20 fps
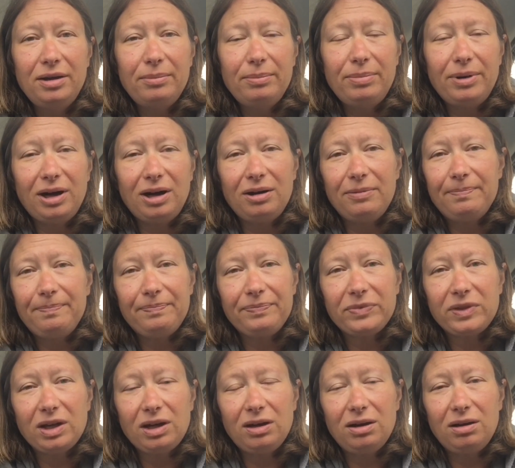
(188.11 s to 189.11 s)
But
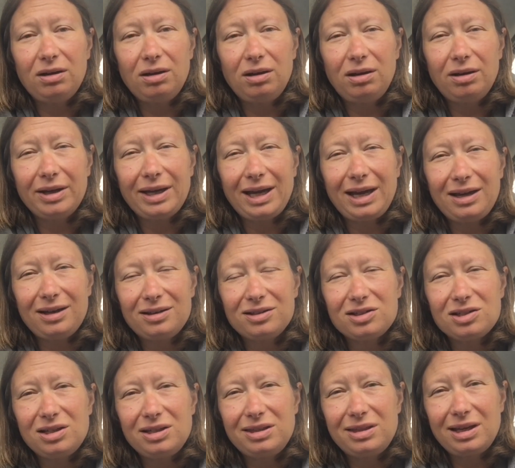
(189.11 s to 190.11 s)
I
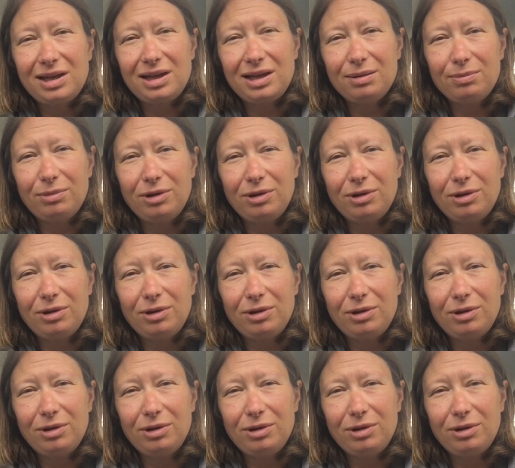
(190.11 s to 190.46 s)
actually think it